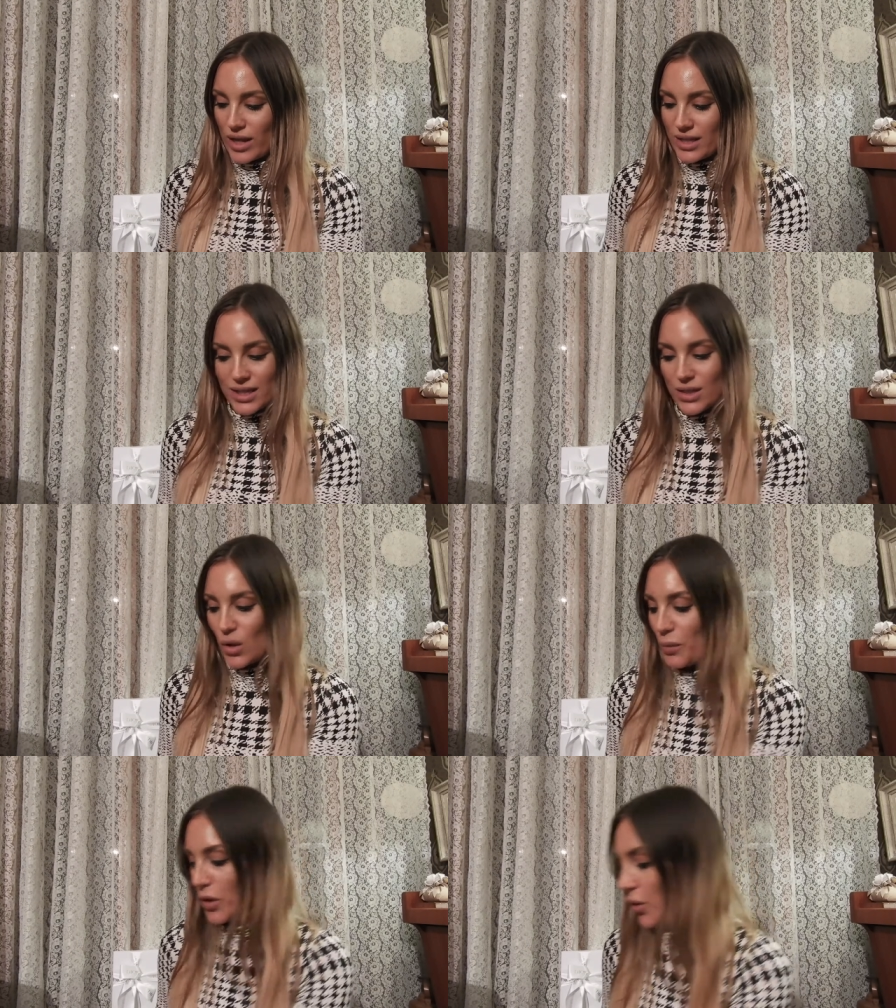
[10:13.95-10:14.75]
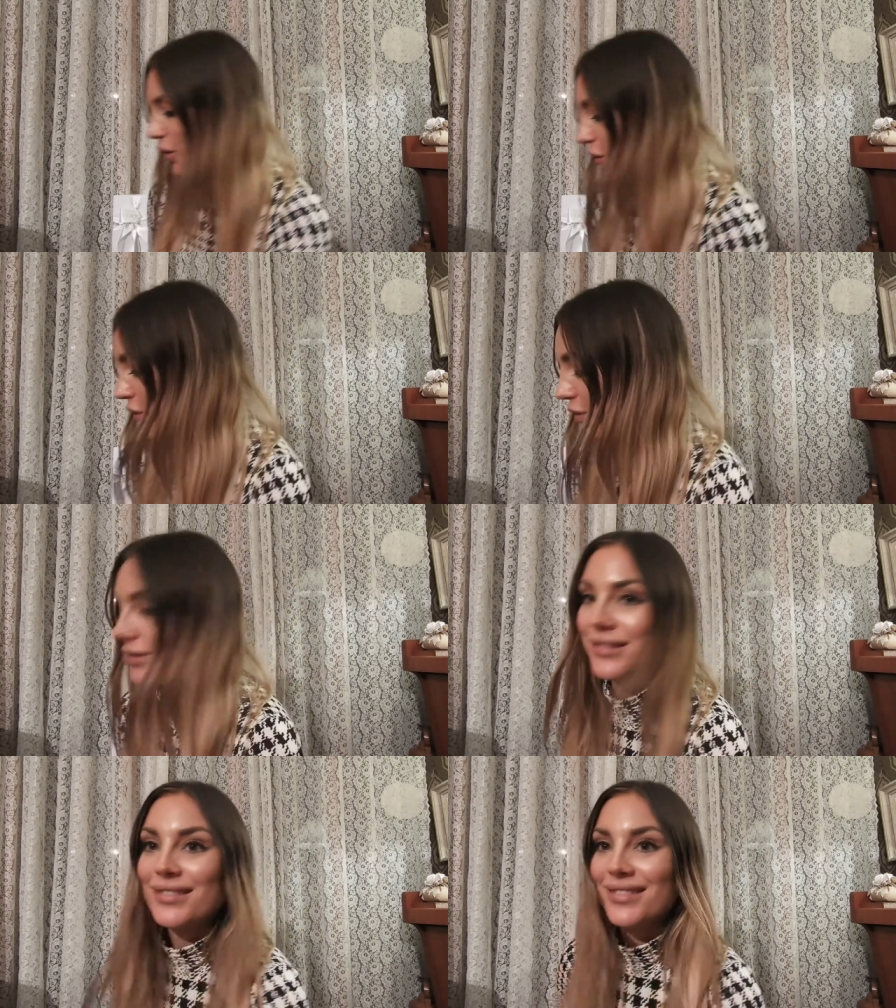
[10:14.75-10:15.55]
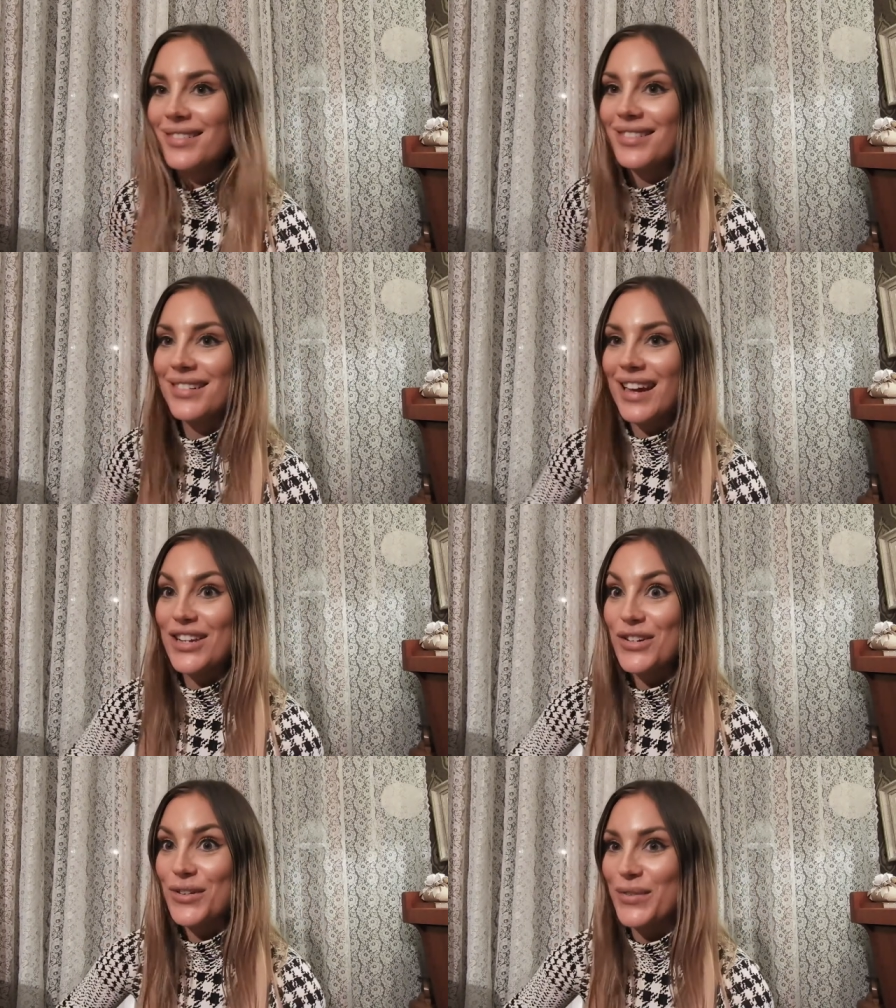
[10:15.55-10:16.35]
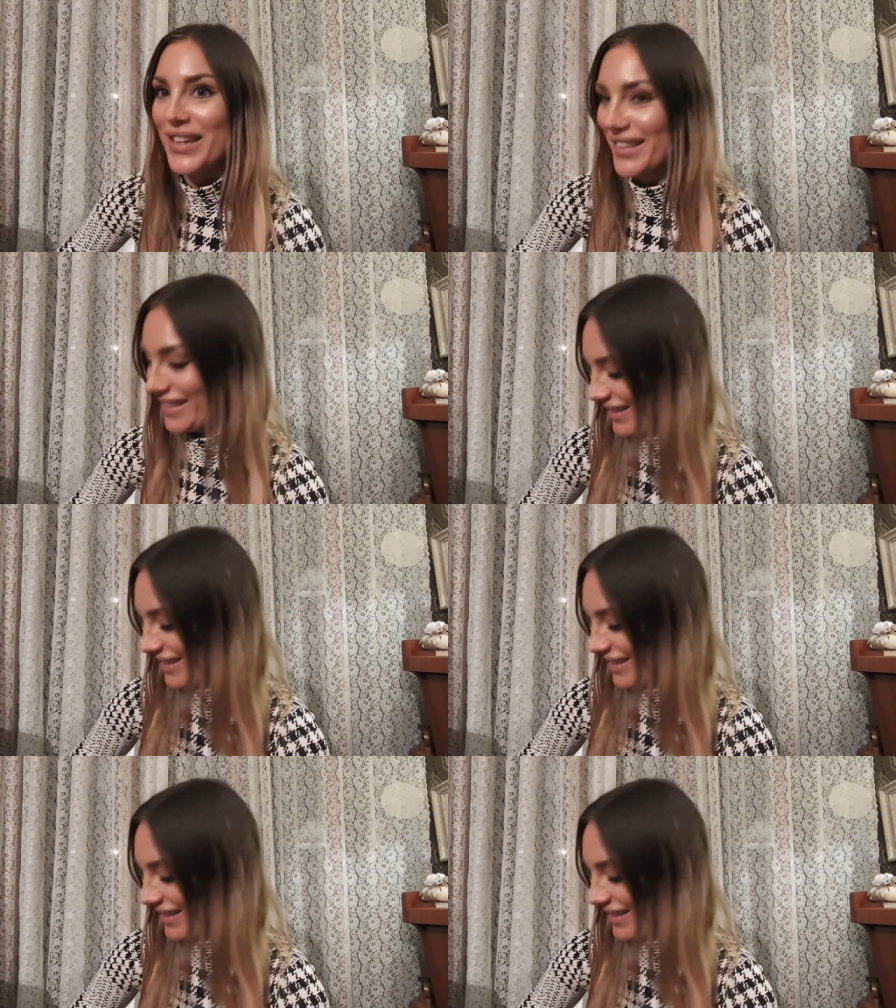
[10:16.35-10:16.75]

it's so beautiful actually